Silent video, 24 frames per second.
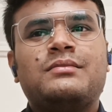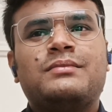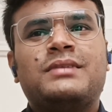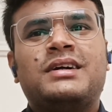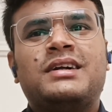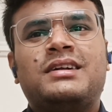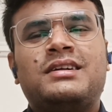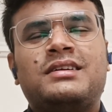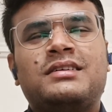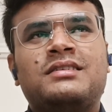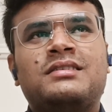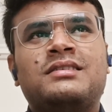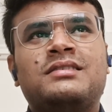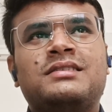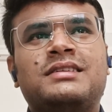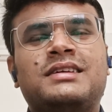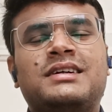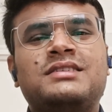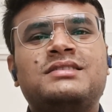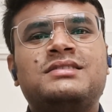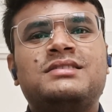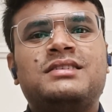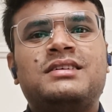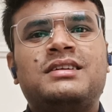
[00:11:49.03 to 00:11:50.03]
But
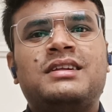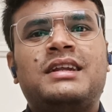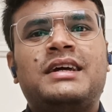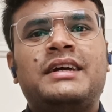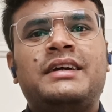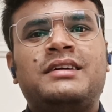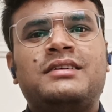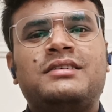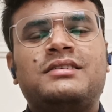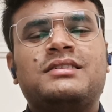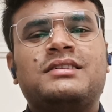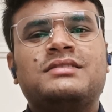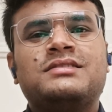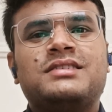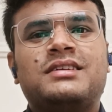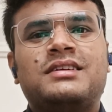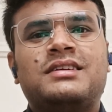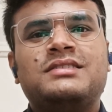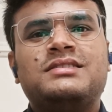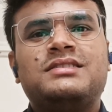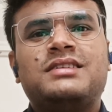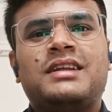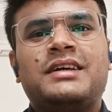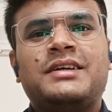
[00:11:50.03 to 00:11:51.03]
there is a like
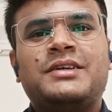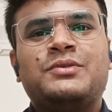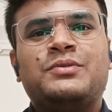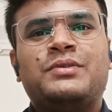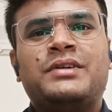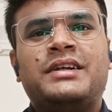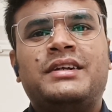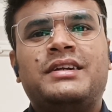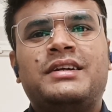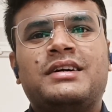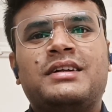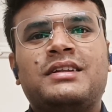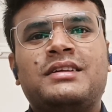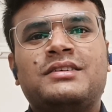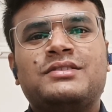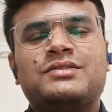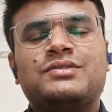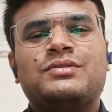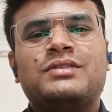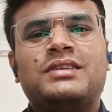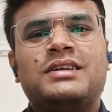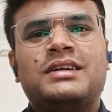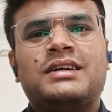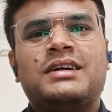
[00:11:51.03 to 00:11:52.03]
consultancy like Unitalia,
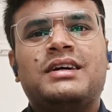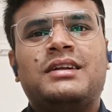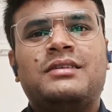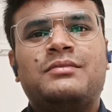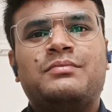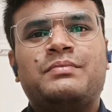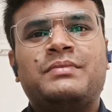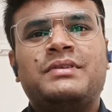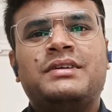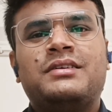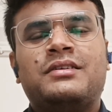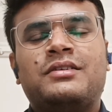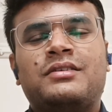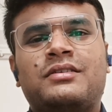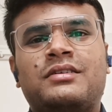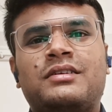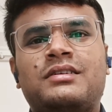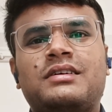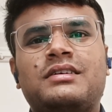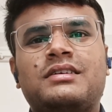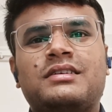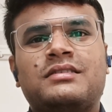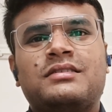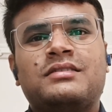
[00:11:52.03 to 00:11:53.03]
so they helped me a
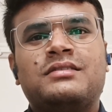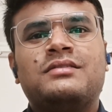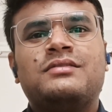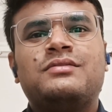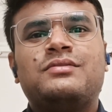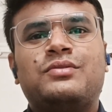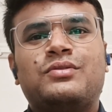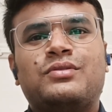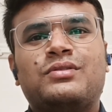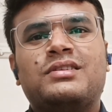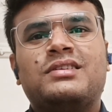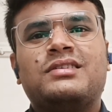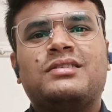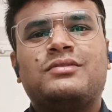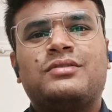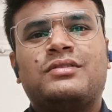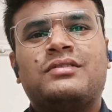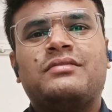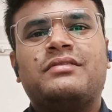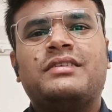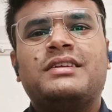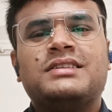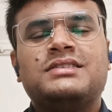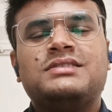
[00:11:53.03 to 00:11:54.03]
lot for the
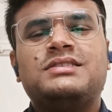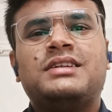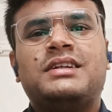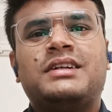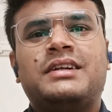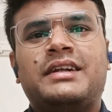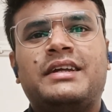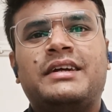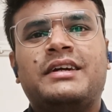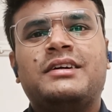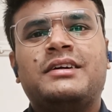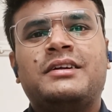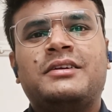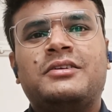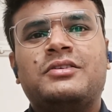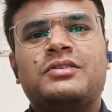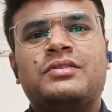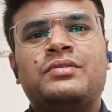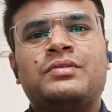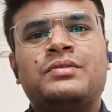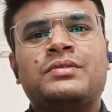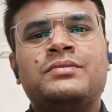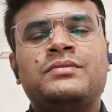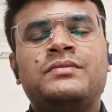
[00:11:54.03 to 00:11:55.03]
confidence and I take an
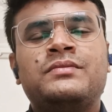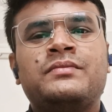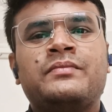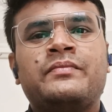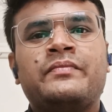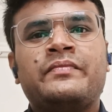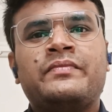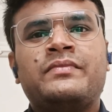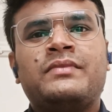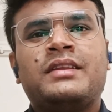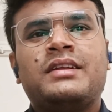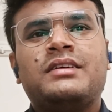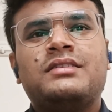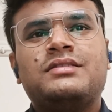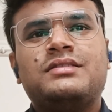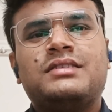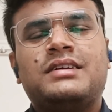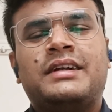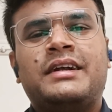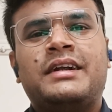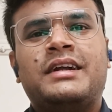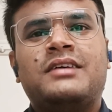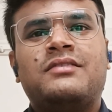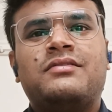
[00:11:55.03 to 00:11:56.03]
interview.
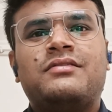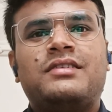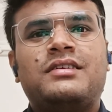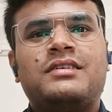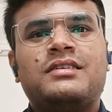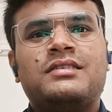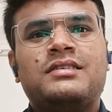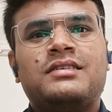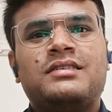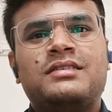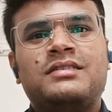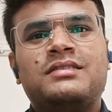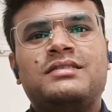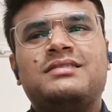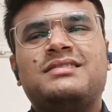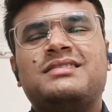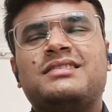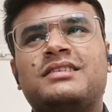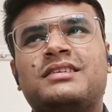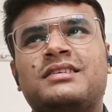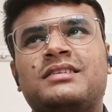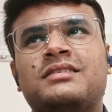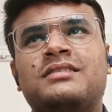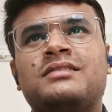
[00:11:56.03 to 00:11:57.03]
And after
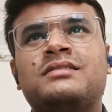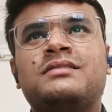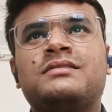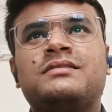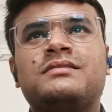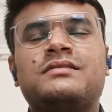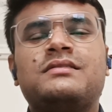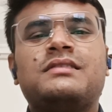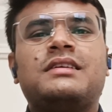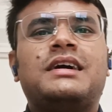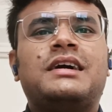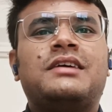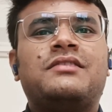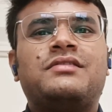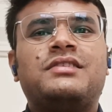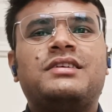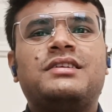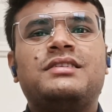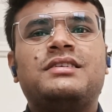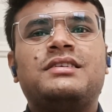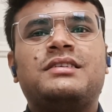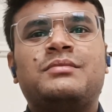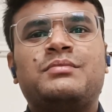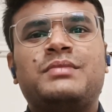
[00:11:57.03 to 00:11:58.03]

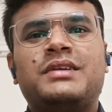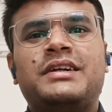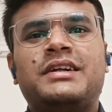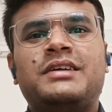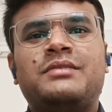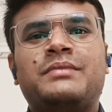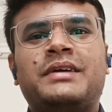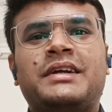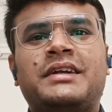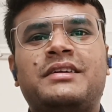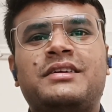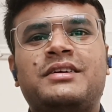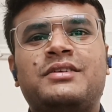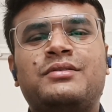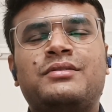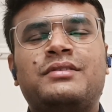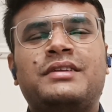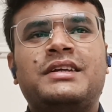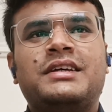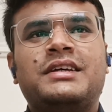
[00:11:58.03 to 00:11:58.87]
after the completing my interview